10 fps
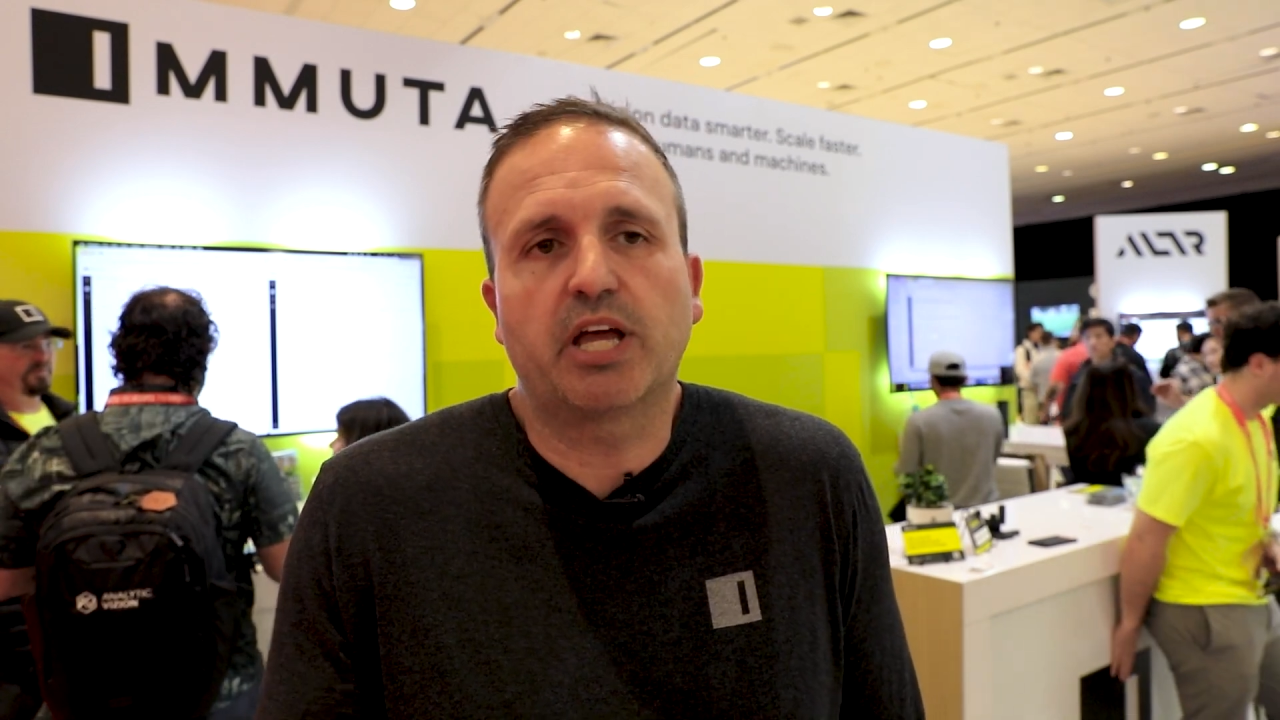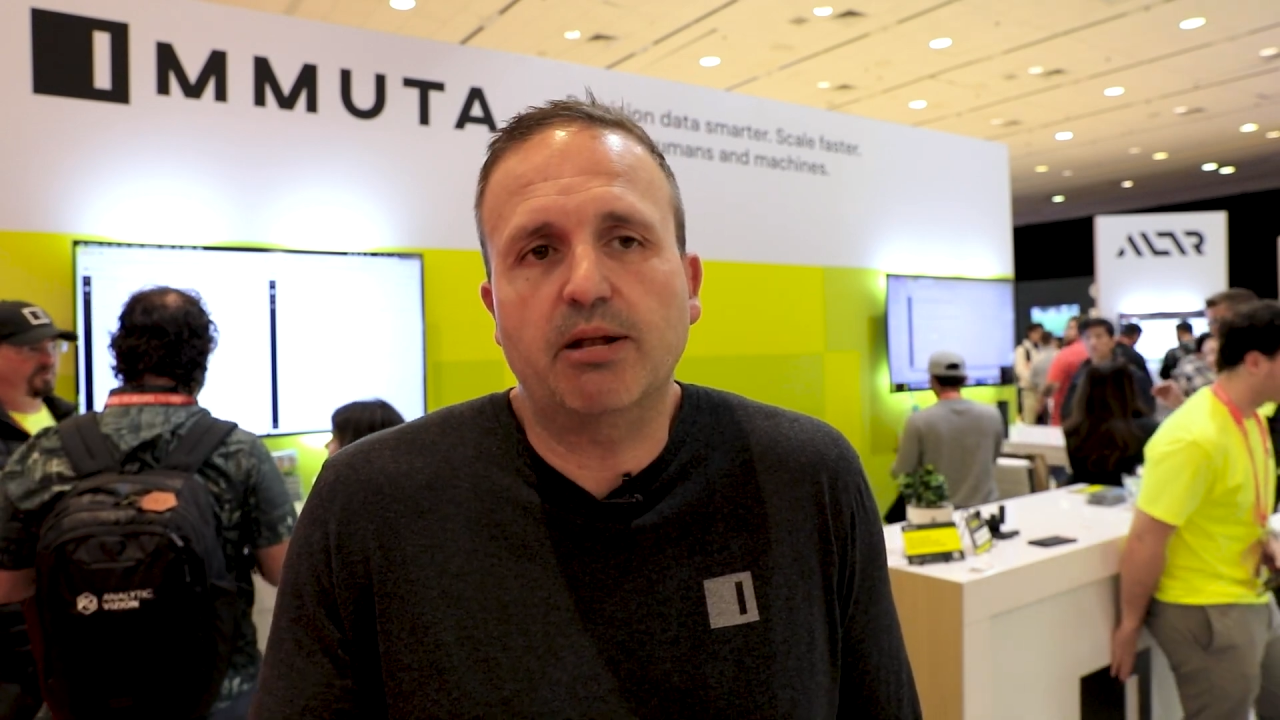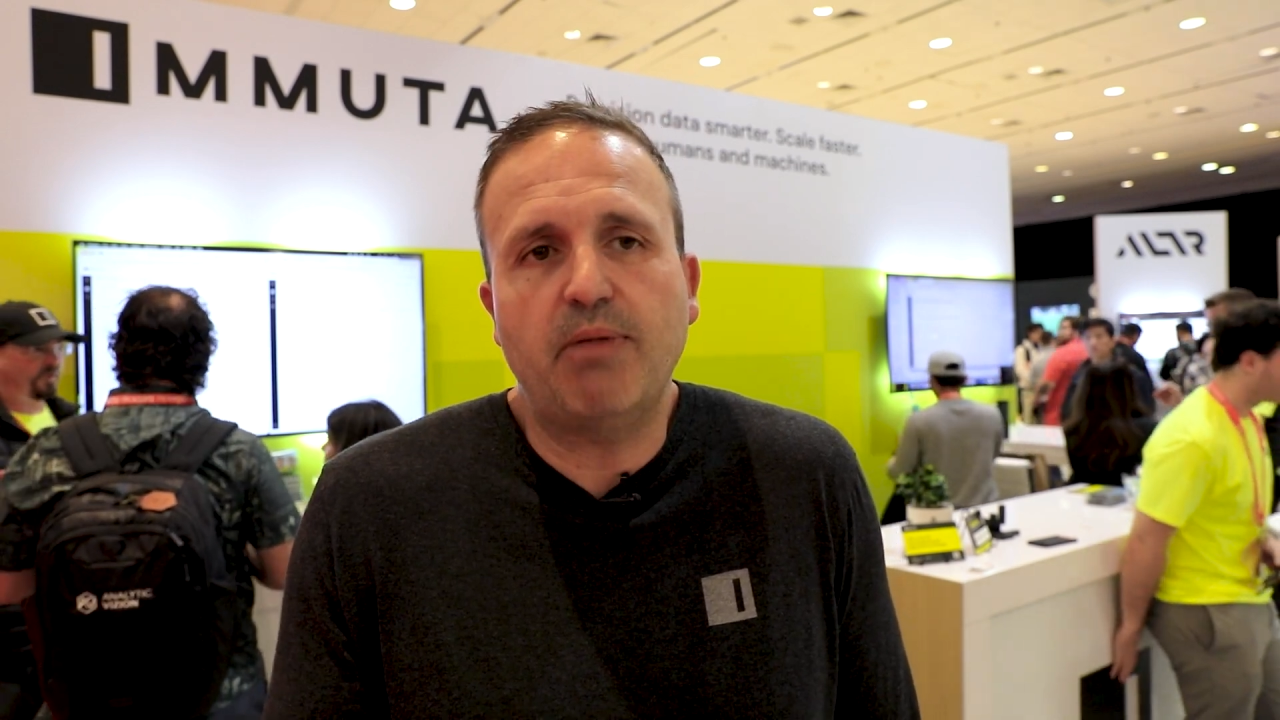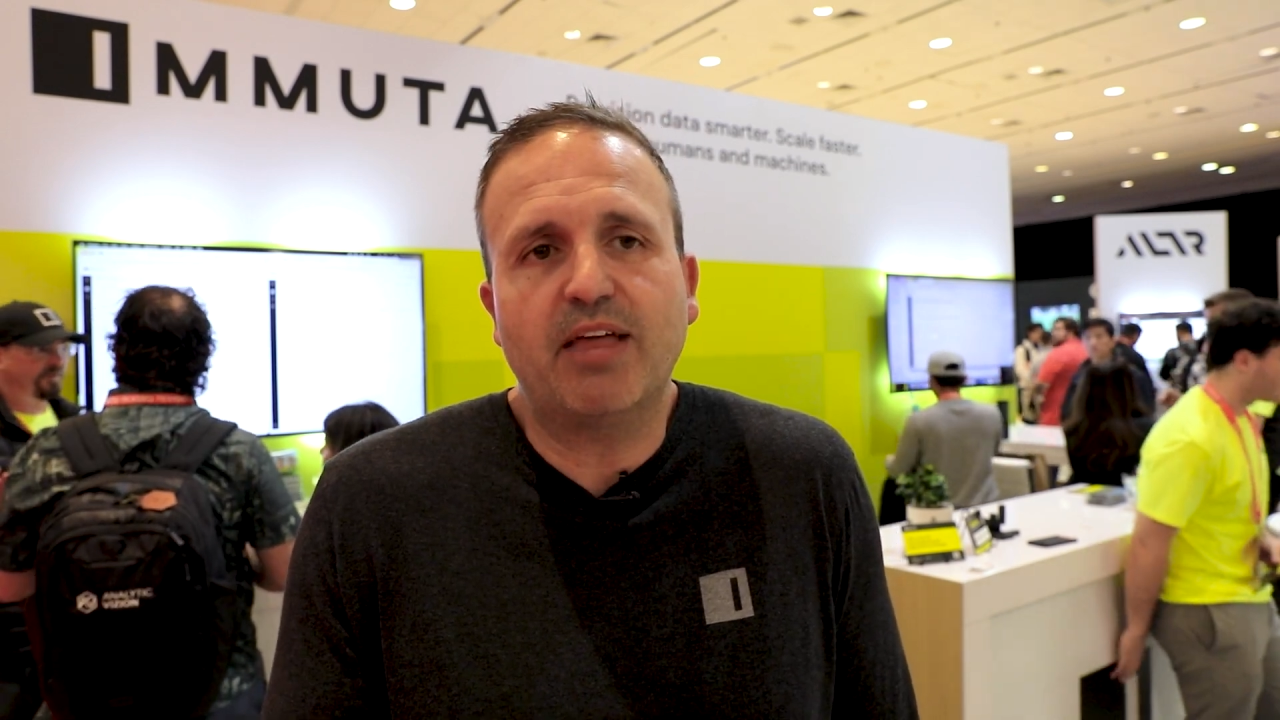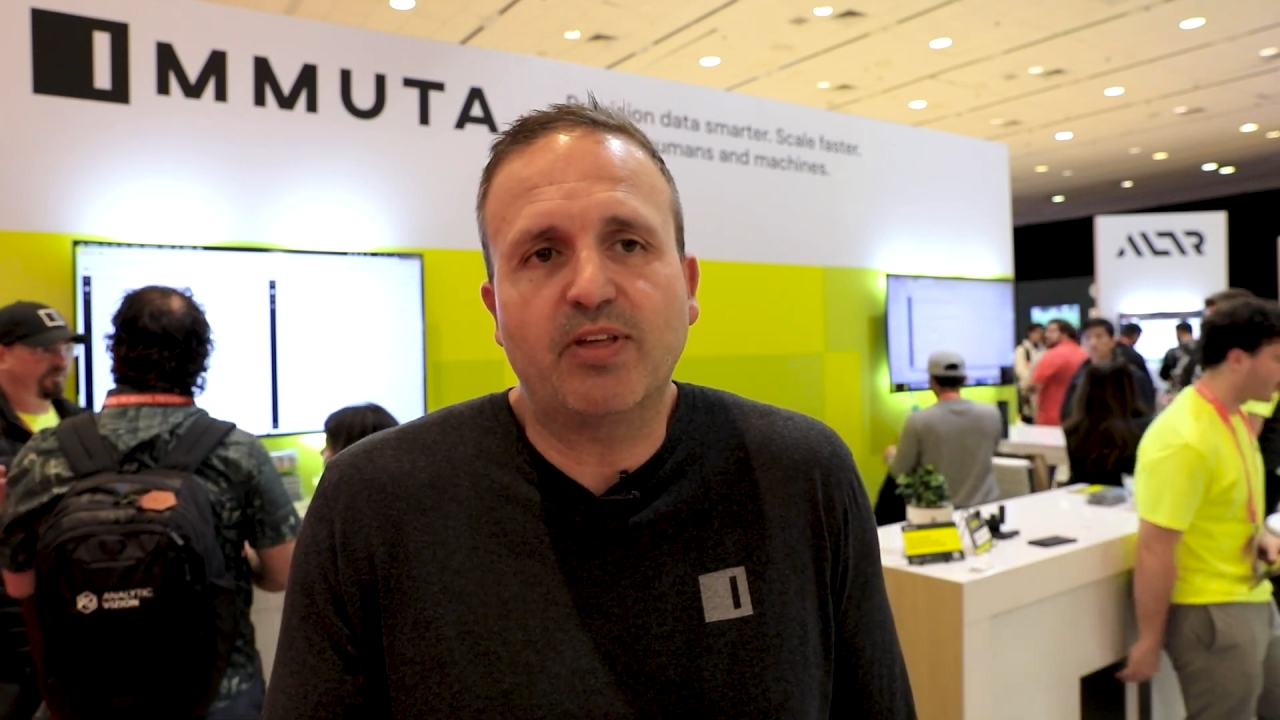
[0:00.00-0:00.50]
going to
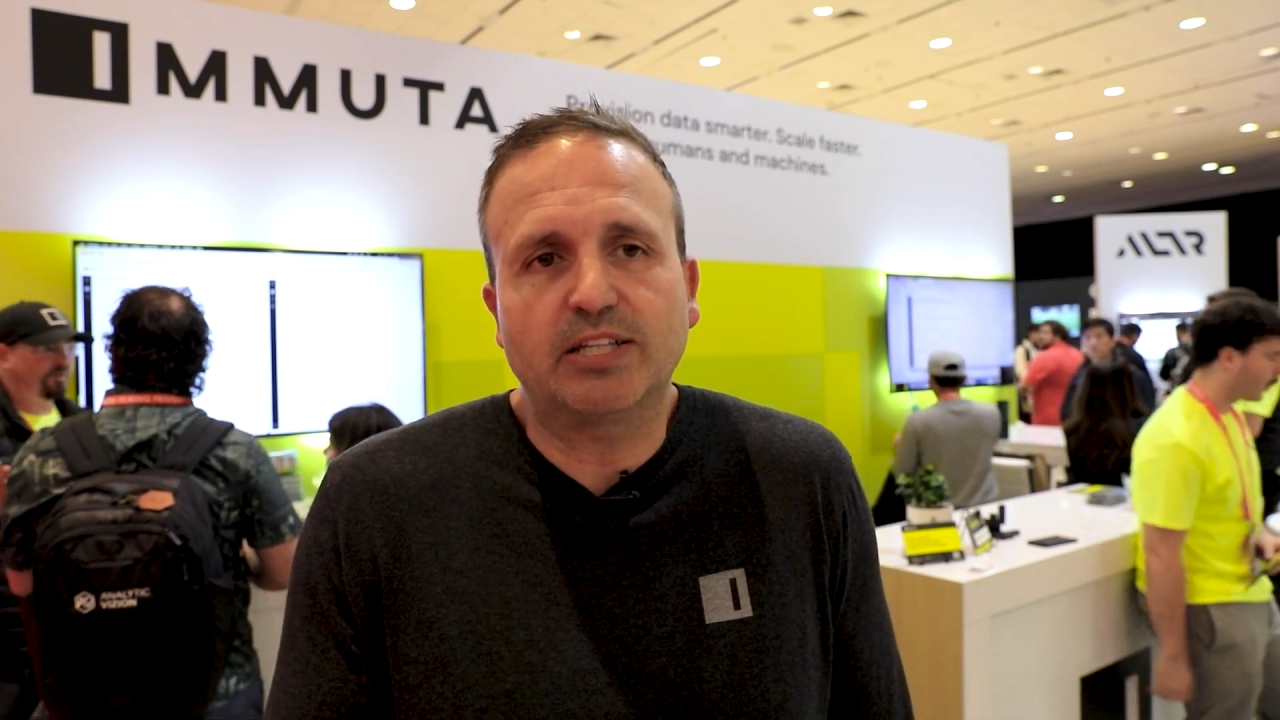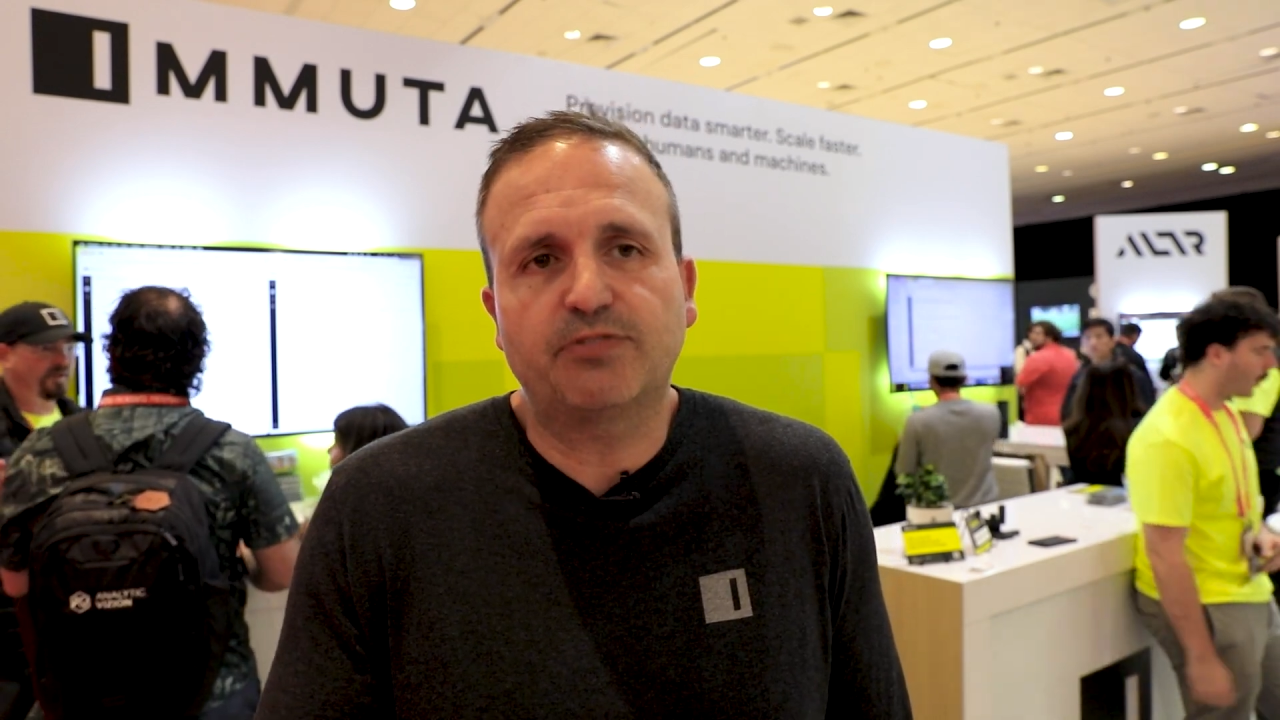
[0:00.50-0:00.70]
make things